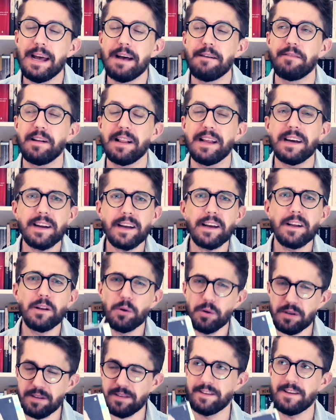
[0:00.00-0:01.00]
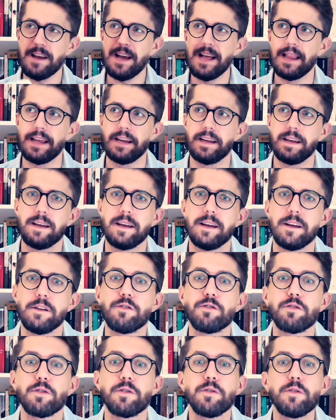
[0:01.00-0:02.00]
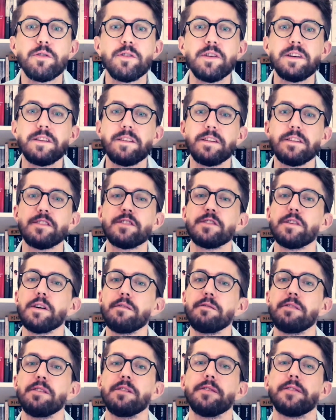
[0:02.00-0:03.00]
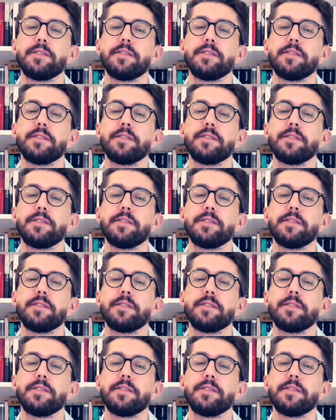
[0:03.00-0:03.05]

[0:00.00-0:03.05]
Valeria Luiselli, introducing this novel,